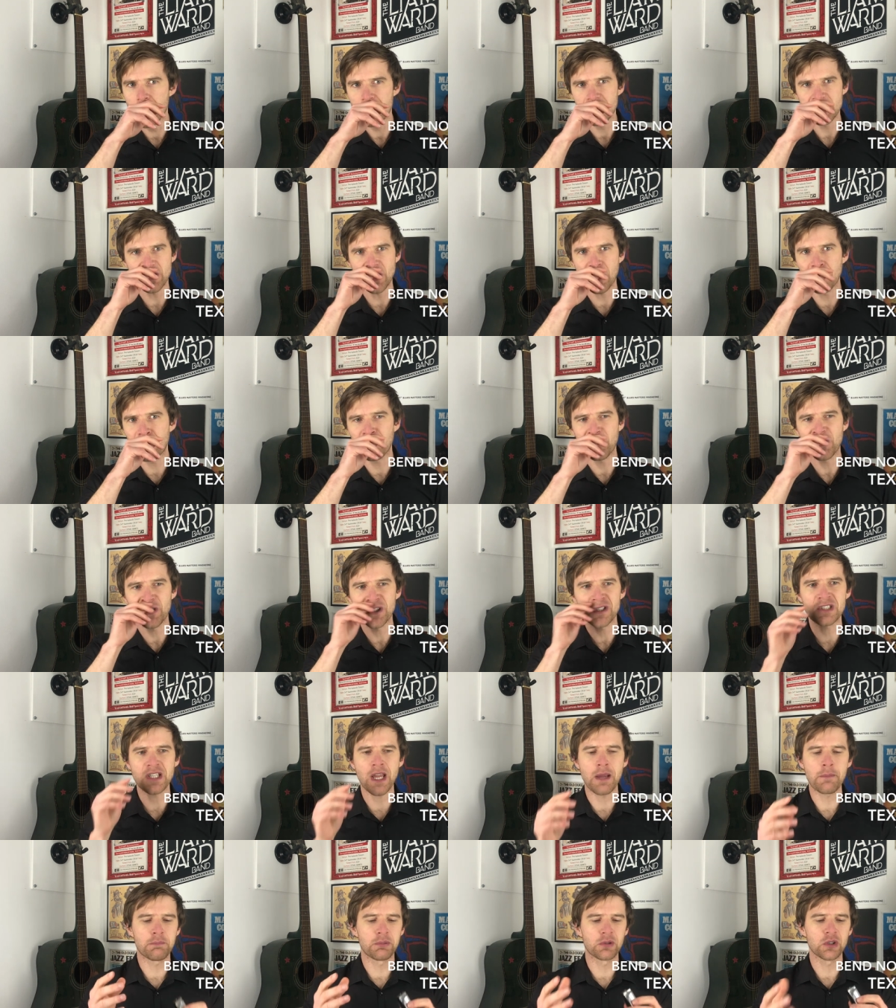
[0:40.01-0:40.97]
So for
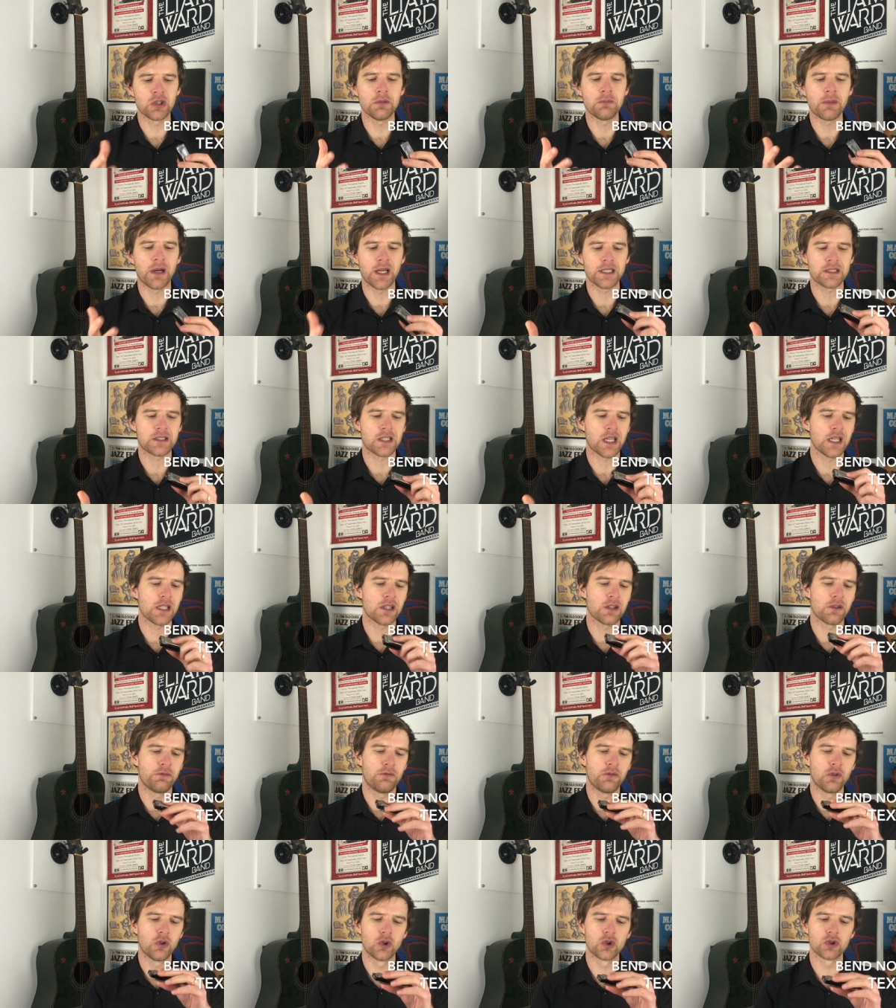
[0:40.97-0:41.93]
example, you might take the
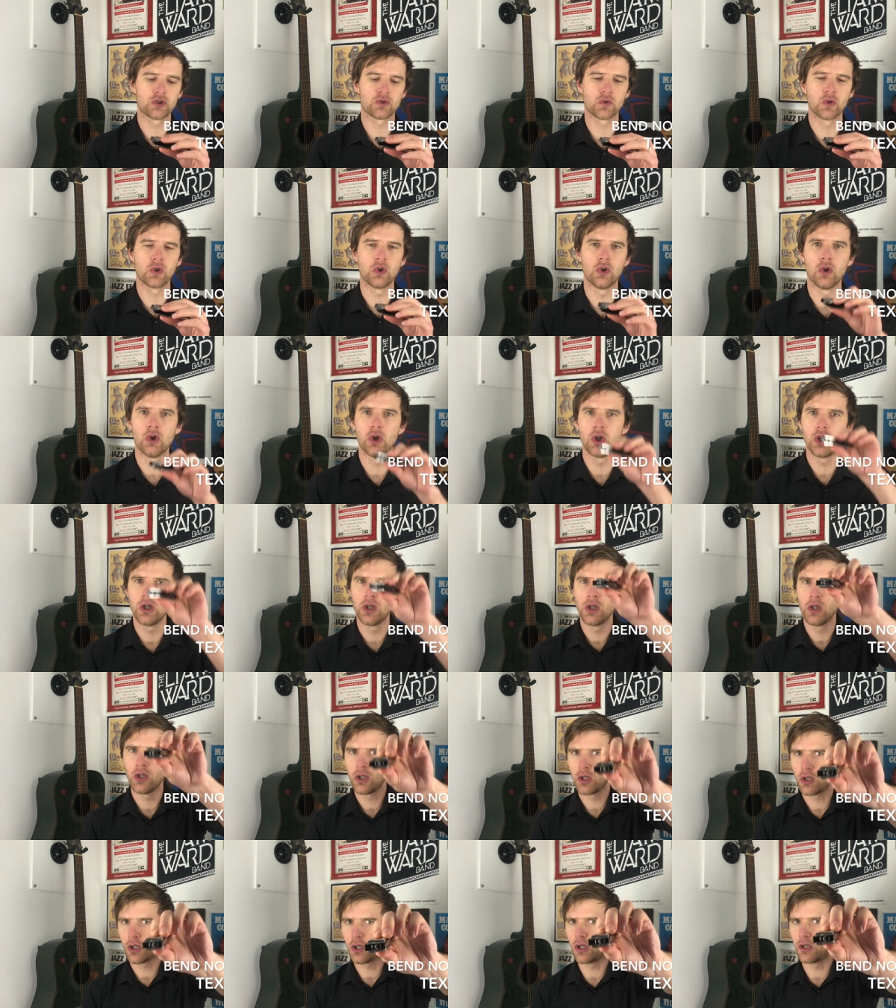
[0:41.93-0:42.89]
four draw
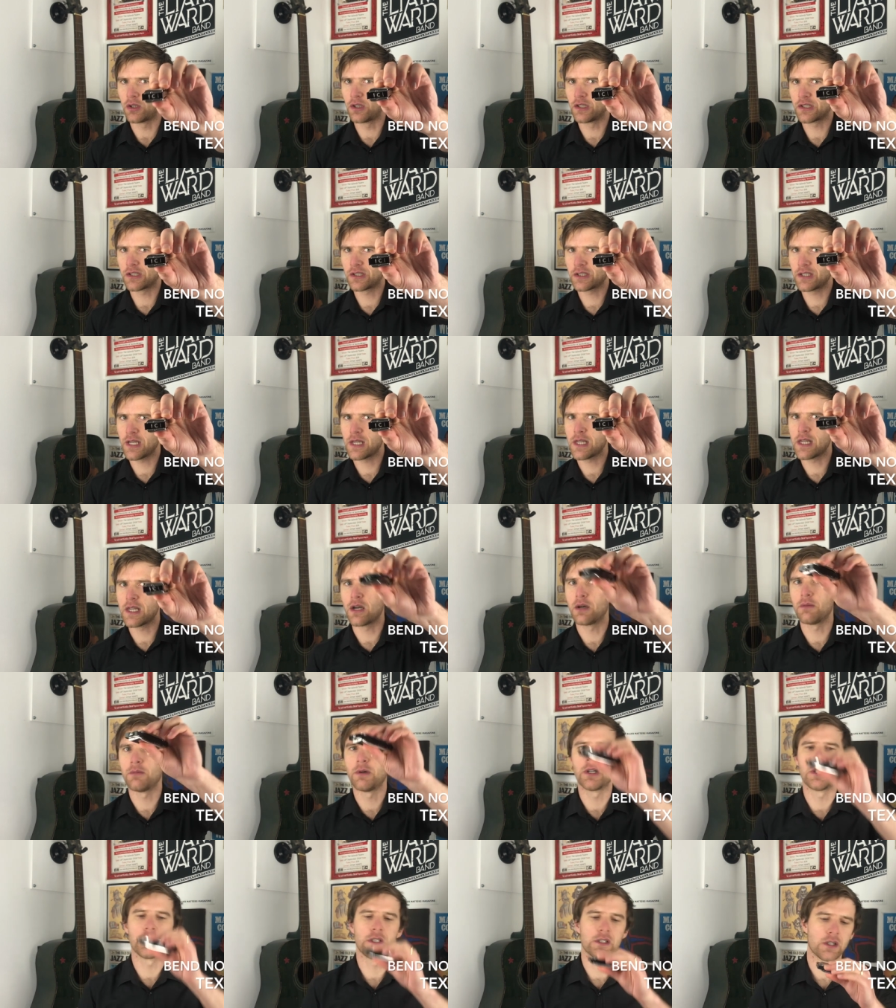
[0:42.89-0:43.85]
on a C
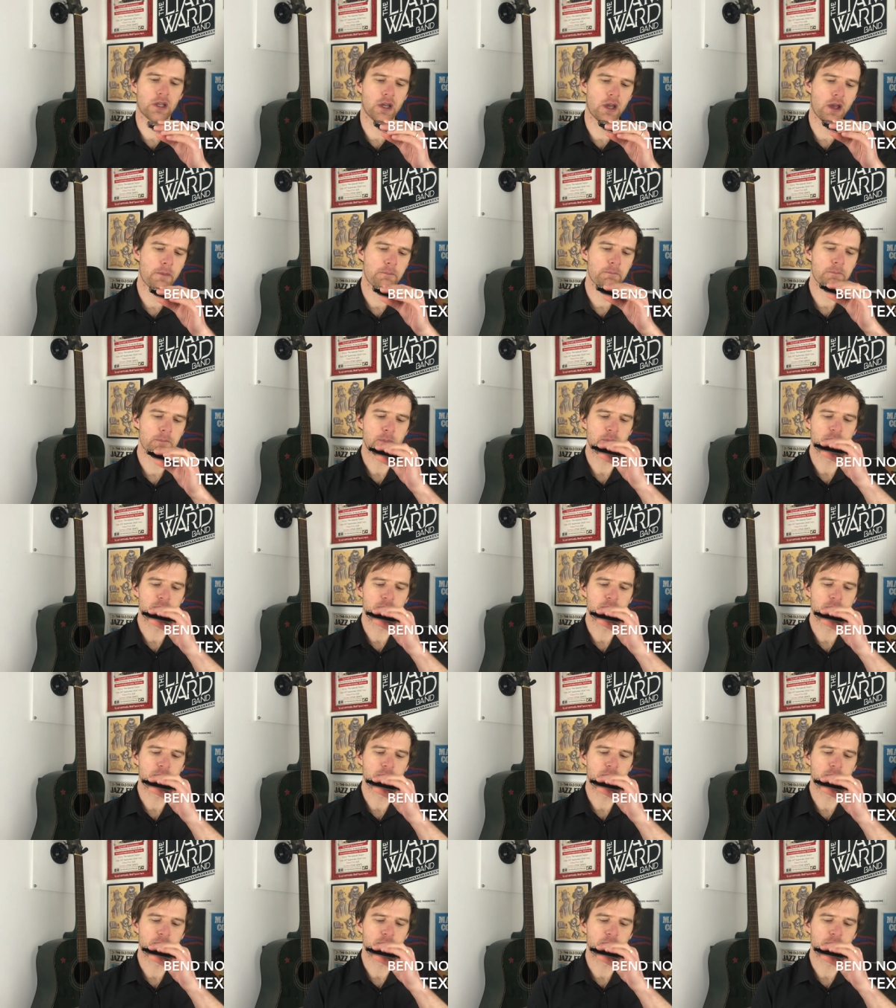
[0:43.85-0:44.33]
harmonica,